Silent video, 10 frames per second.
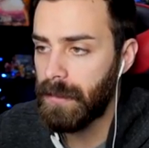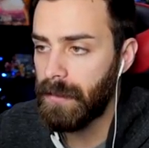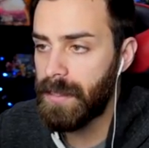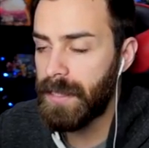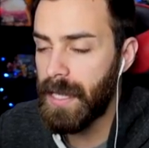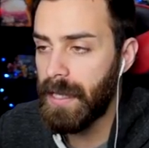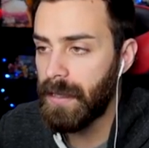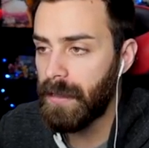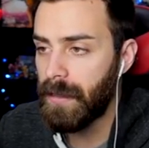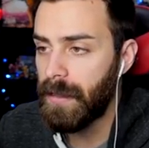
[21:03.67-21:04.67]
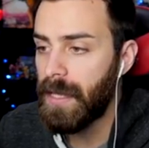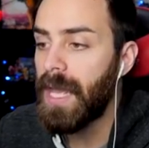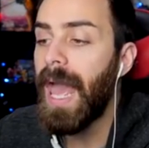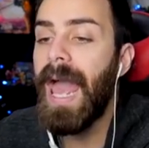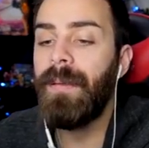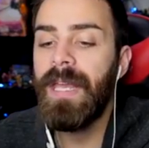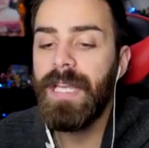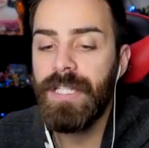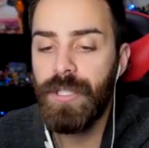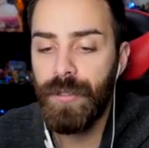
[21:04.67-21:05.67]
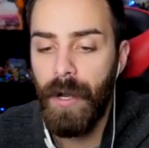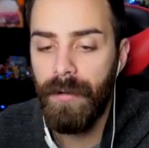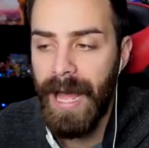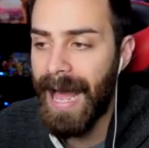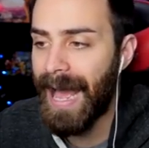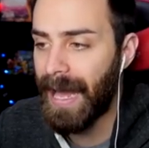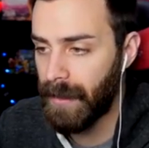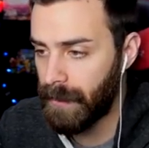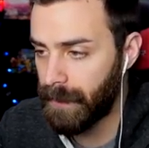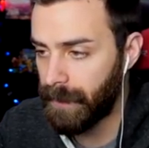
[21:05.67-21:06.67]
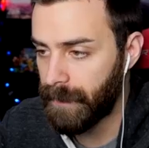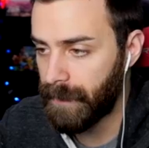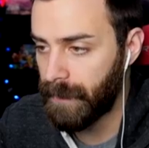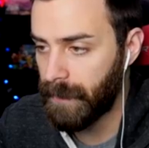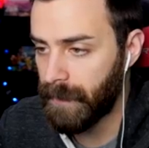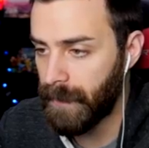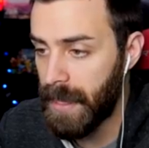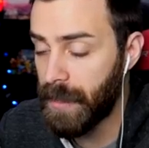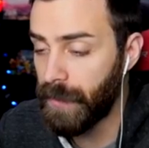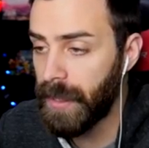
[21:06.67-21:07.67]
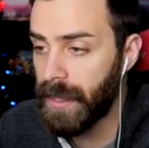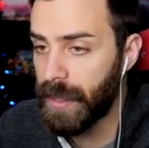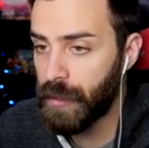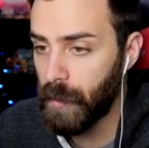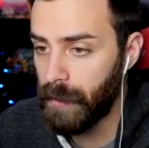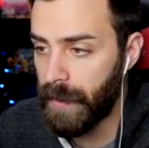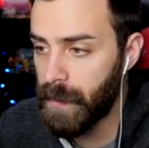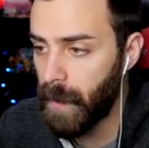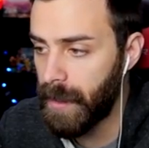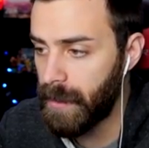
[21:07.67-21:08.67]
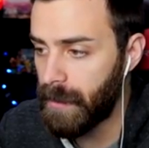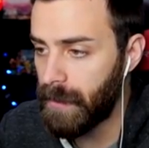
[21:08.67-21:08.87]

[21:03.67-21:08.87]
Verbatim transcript: Let's see. Enemy controller. Is it really going to her this one?